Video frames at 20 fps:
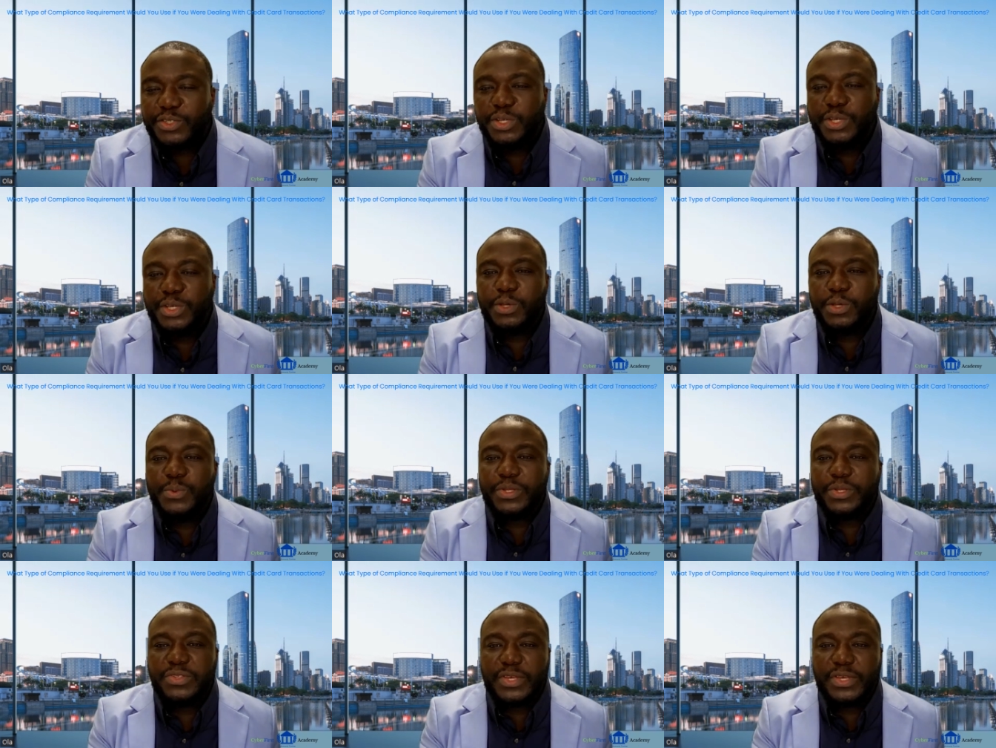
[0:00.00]
So
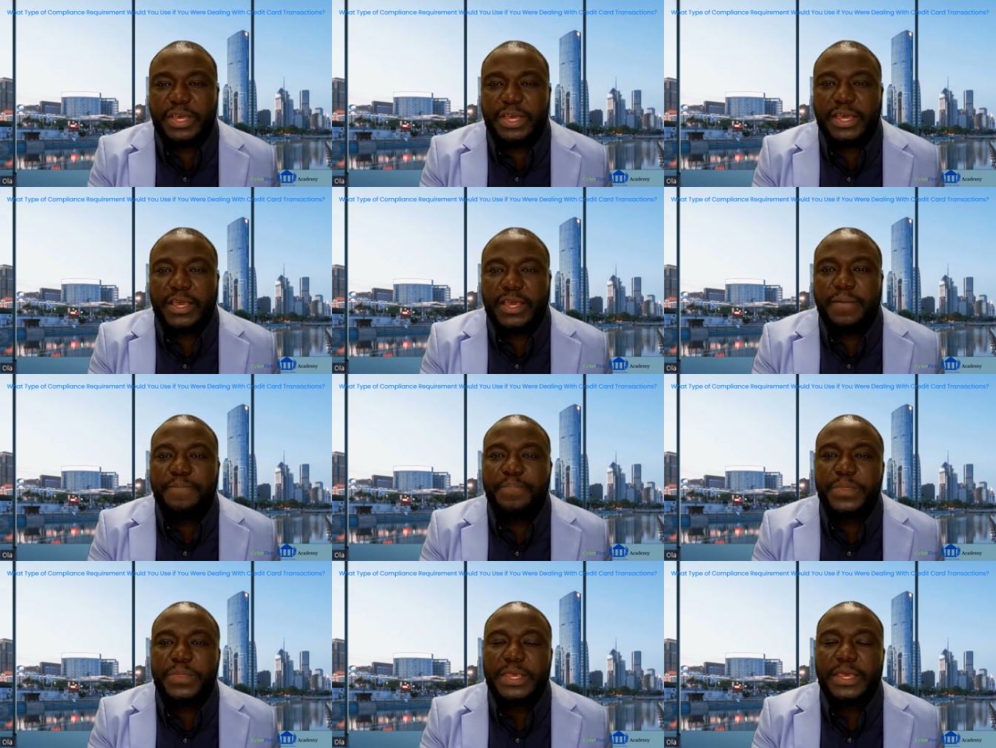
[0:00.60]
you would say
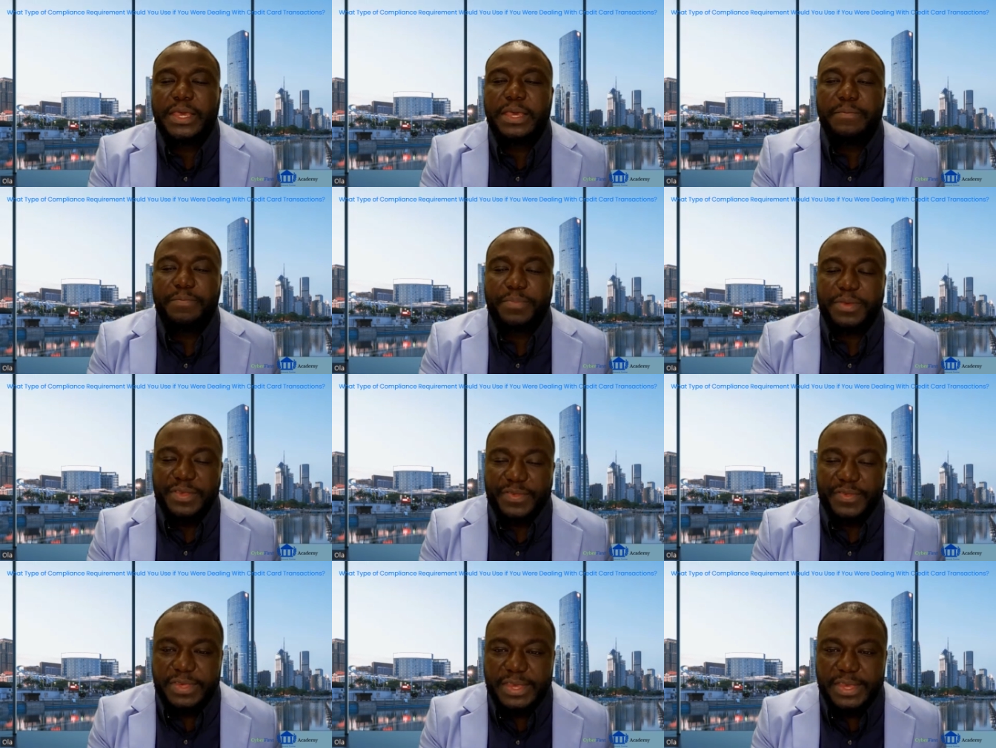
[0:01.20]

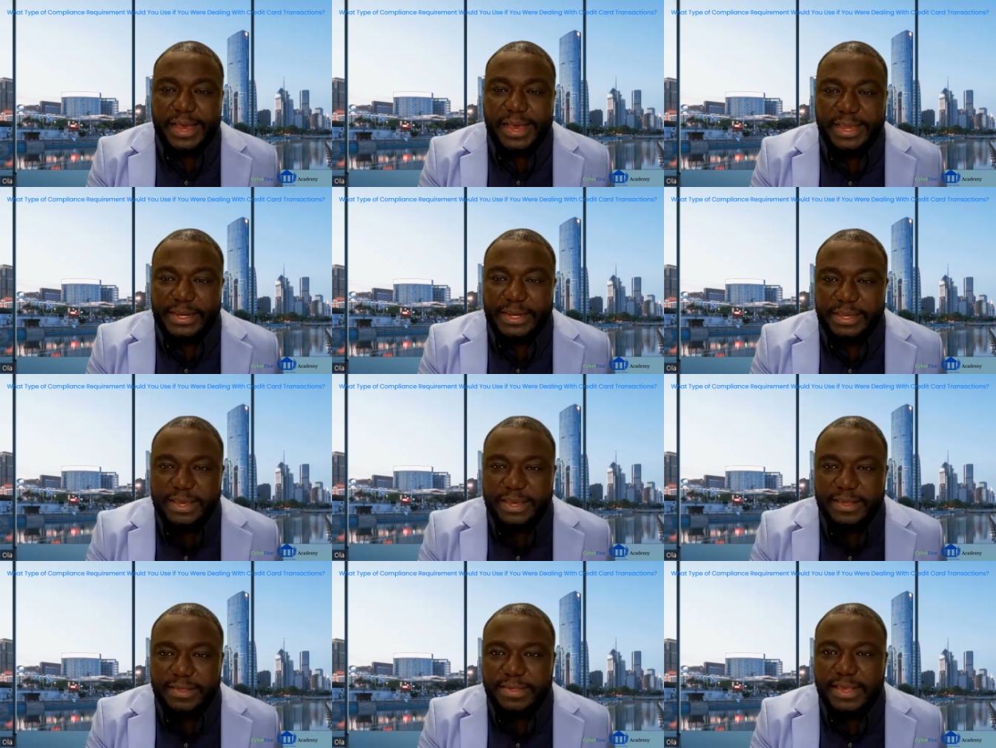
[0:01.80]
PCI
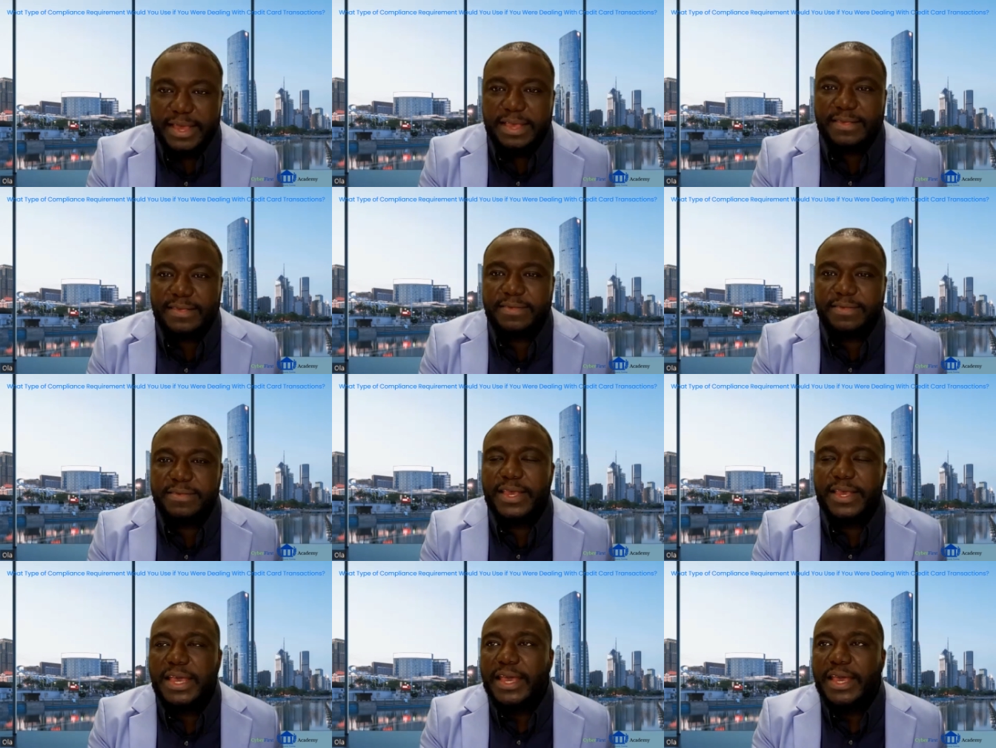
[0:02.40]
DSS.